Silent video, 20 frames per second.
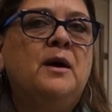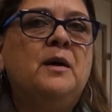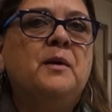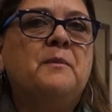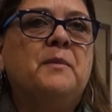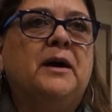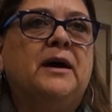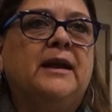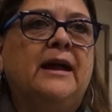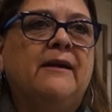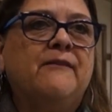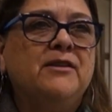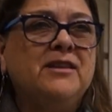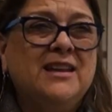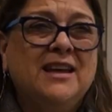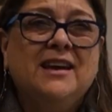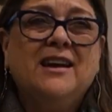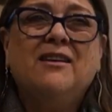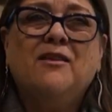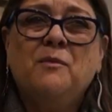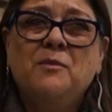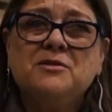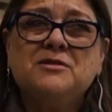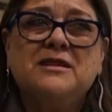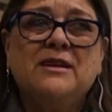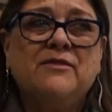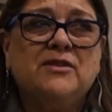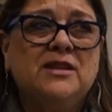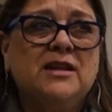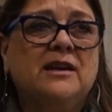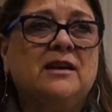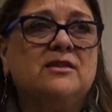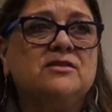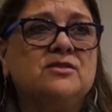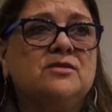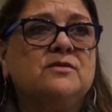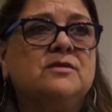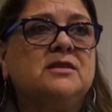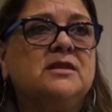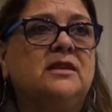But almost everything else
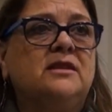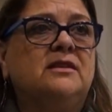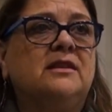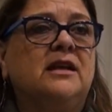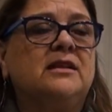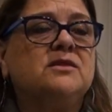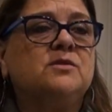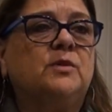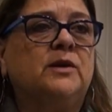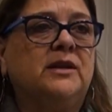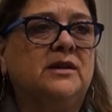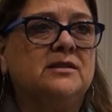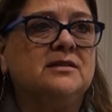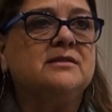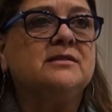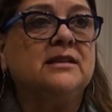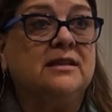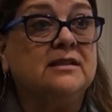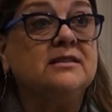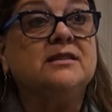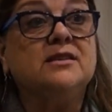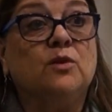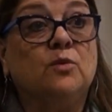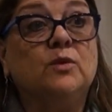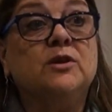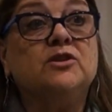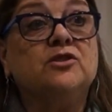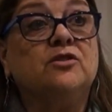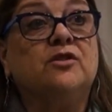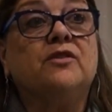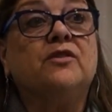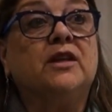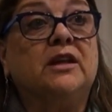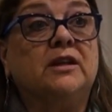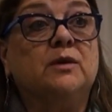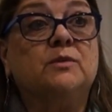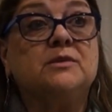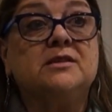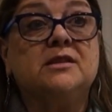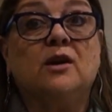you see in that suite is the original thing
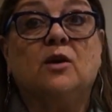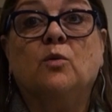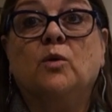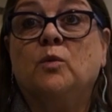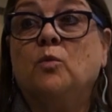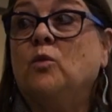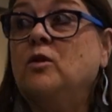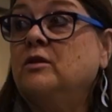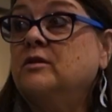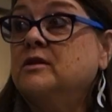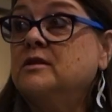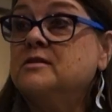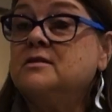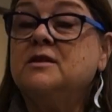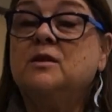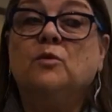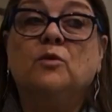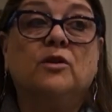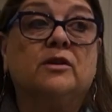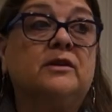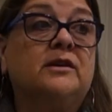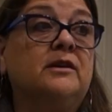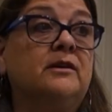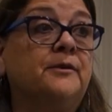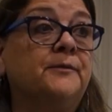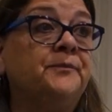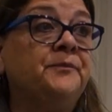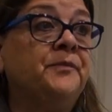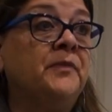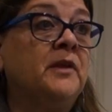that was there when Walt Disney worked here.